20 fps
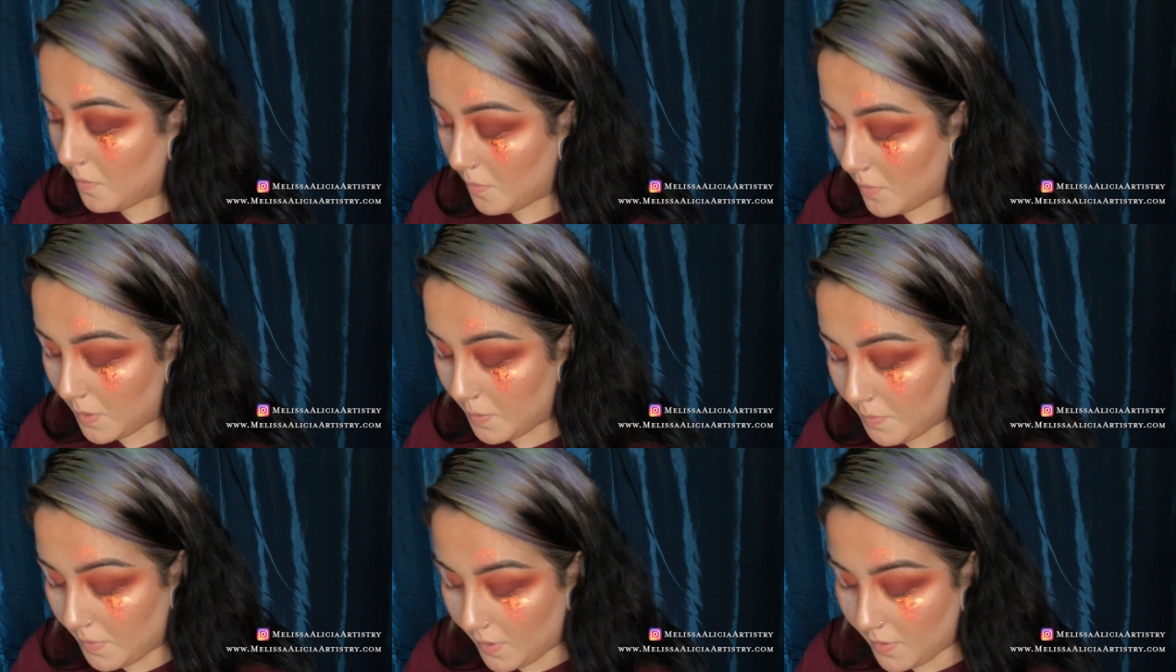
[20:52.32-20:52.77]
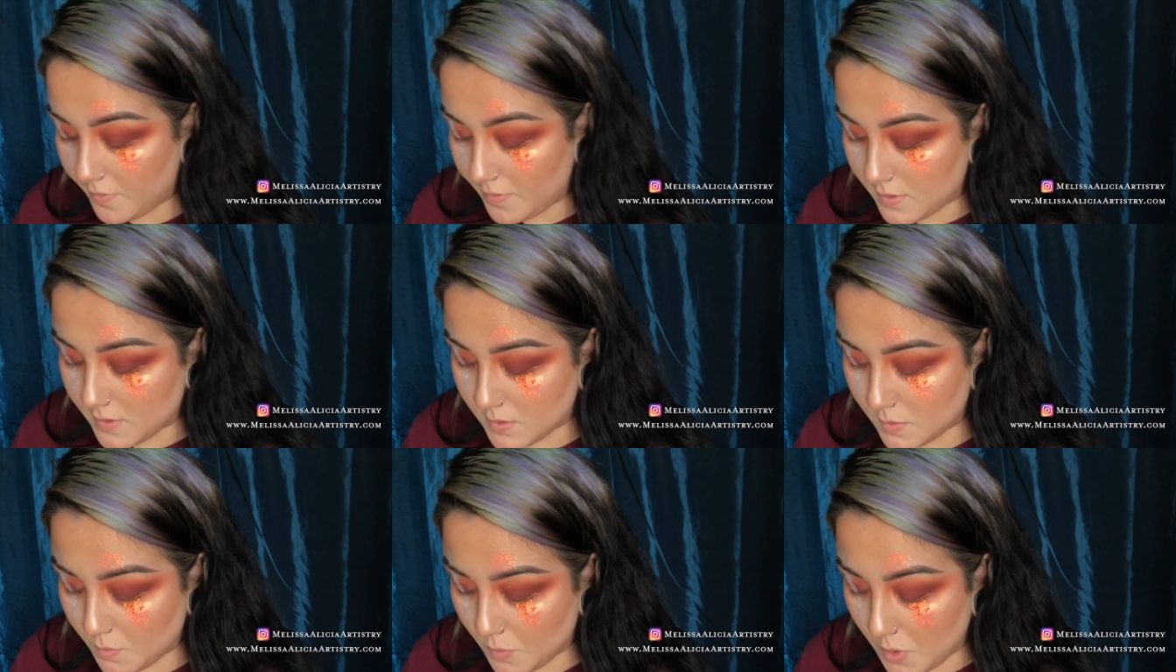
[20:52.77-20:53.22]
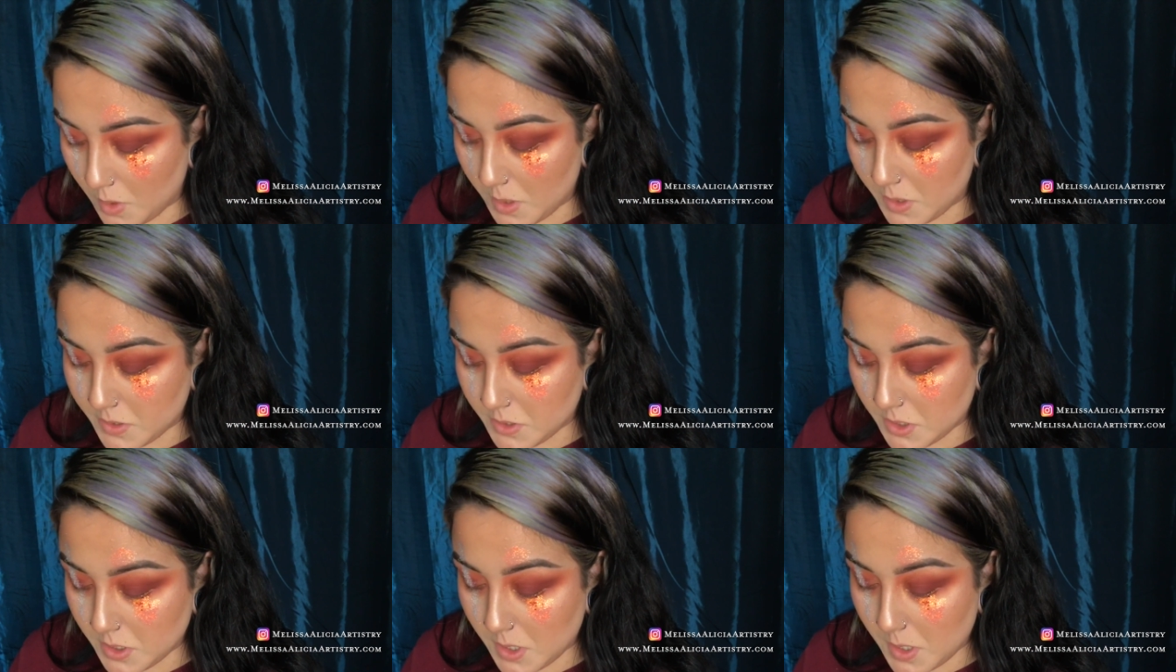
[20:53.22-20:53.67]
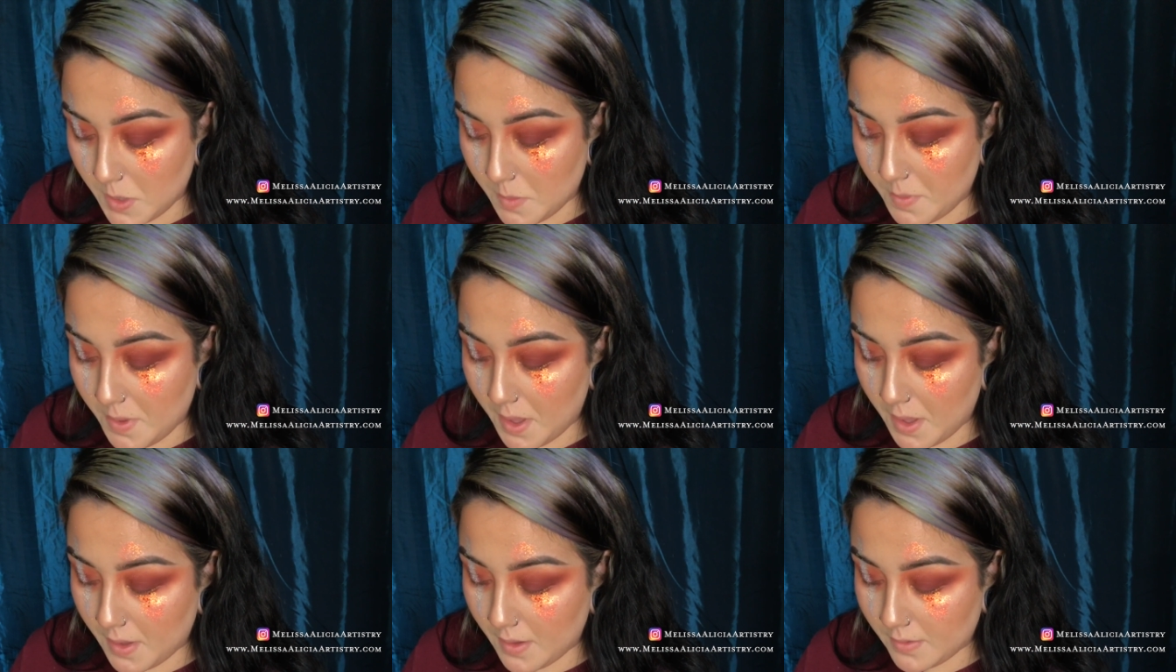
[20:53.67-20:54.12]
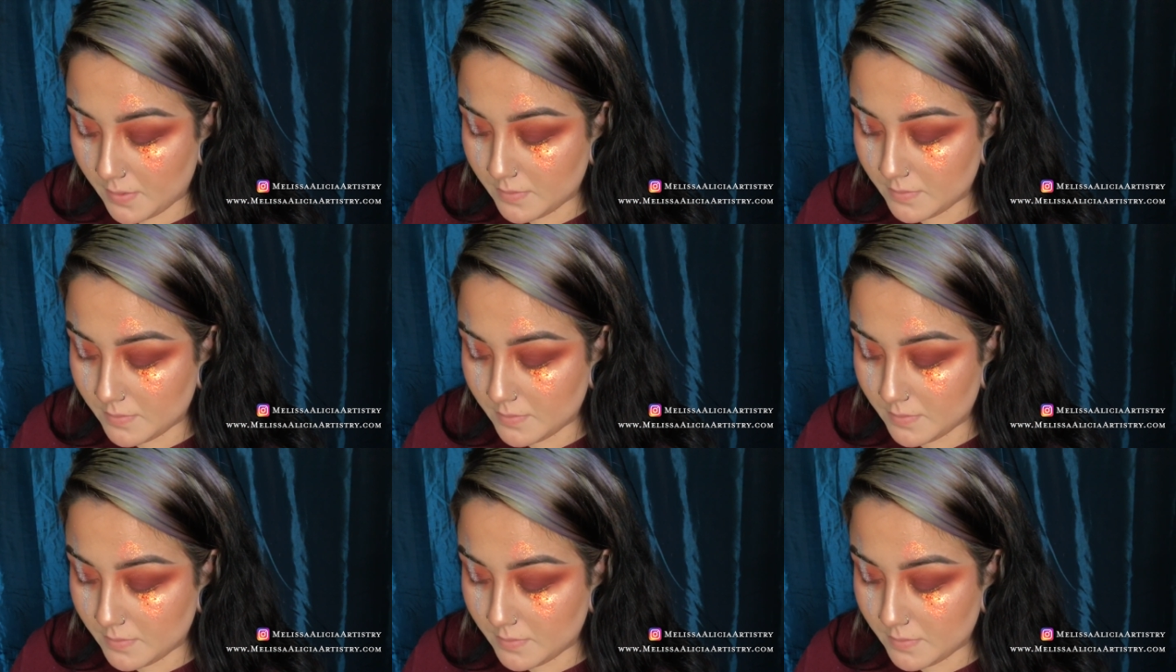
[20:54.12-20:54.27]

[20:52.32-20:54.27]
Wipe off this brush a little bit.